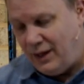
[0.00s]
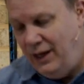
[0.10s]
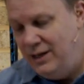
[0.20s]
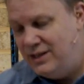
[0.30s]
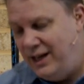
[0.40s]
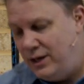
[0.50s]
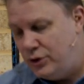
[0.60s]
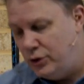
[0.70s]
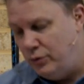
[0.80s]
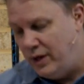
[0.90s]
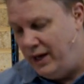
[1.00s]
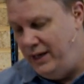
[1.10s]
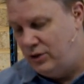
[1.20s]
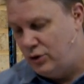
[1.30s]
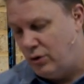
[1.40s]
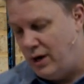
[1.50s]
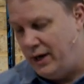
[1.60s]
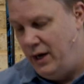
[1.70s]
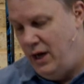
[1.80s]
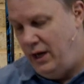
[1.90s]
his issue that he's
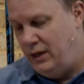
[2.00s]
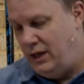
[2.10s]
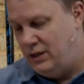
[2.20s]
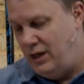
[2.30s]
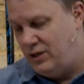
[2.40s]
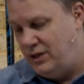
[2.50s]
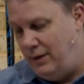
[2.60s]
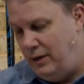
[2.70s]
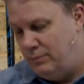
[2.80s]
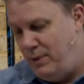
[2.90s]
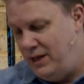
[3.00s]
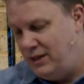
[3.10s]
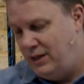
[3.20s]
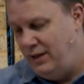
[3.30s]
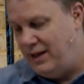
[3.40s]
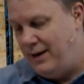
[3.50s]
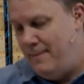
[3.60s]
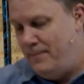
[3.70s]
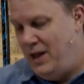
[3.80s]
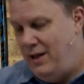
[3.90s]
trying is, is, is basically that,
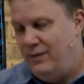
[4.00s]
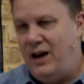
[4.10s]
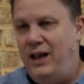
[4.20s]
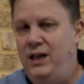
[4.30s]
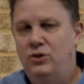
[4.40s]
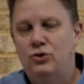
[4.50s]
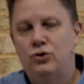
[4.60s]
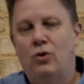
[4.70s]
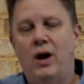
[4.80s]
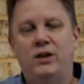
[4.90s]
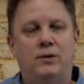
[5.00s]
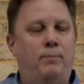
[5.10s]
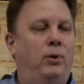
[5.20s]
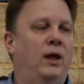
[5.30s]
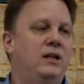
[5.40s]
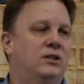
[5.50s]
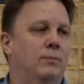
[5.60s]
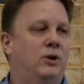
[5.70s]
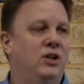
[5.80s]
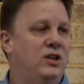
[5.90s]
that he's trying to place
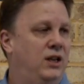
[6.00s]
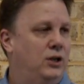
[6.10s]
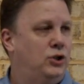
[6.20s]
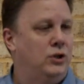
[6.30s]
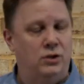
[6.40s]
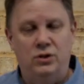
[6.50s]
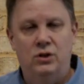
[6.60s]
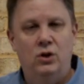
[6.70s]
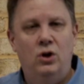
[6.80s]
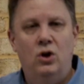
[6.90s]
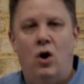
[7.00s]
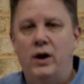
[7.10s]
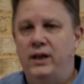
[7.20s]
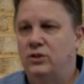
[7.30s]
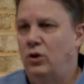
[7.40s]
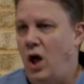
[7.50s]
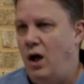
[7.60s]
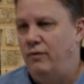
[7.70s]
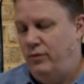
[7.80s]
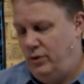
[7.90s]
some conditions on his
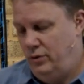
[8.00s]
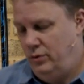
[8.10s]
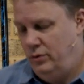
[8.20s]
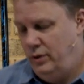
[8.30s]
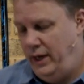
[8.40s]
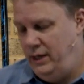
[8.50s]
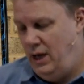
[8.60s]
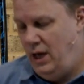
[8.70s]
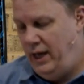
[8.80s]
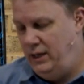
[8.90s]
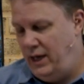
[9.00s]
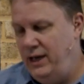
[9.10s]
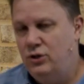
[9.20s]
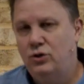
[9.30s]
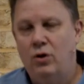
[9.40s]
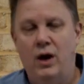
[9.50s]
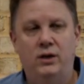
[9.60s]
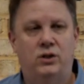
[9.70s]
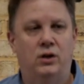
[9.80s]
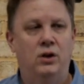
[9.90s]
love. He, he, he's trying
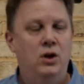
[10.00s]
to,